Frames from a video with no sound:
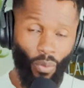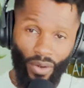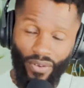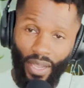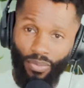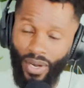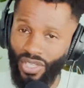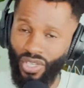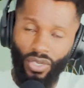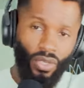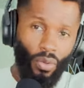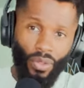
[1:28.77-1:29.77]
What
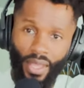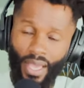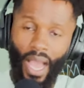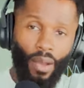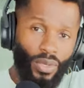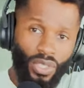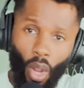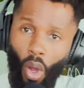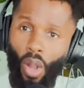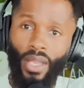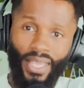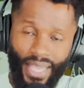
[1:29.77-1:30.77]
vibration do you think I was
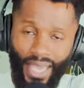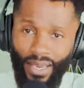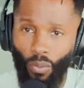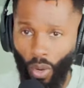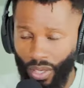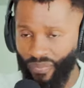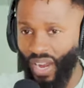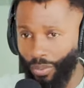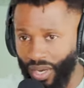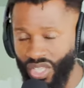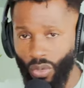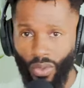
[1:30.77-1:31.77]
calling in? What
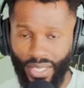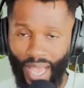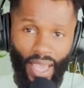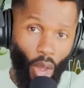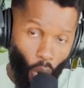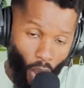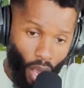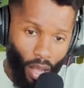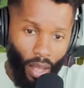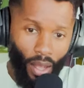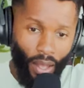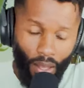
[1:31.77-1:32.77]
vibration was I
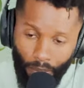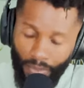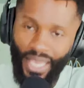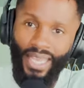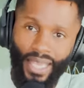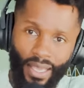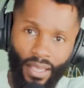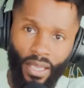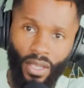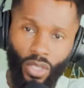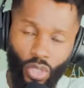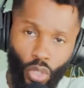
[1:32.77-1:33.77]
uh, emitting
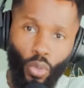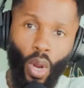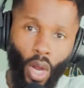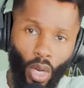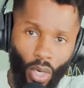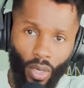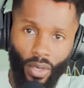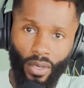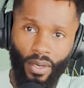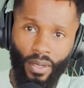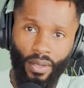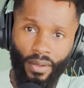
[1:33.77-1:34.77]
to her
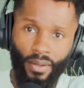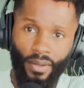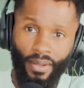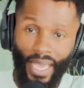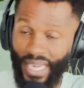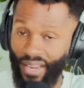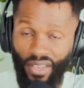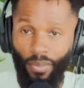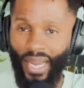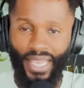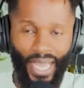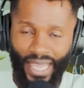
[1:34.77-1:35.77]
and
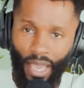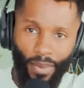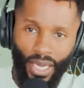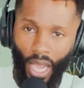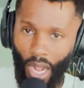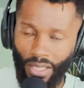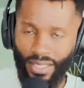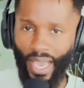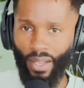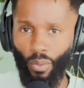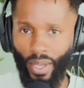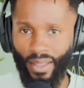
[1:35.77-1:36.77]
anybody I came in
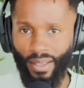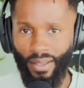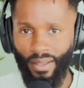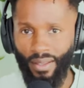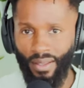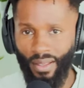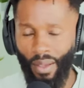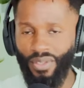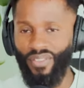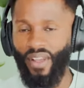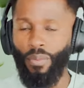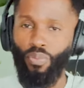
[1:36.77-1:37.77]
contact with? It
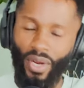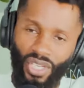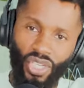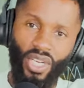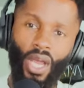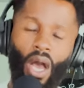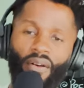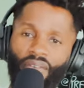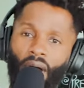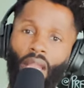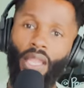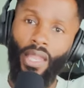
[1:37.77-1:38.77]
was the vibration of
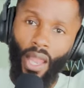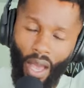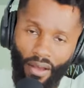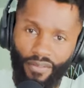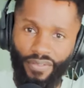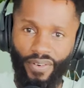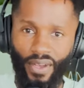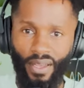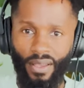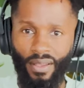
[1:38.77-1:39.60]
love.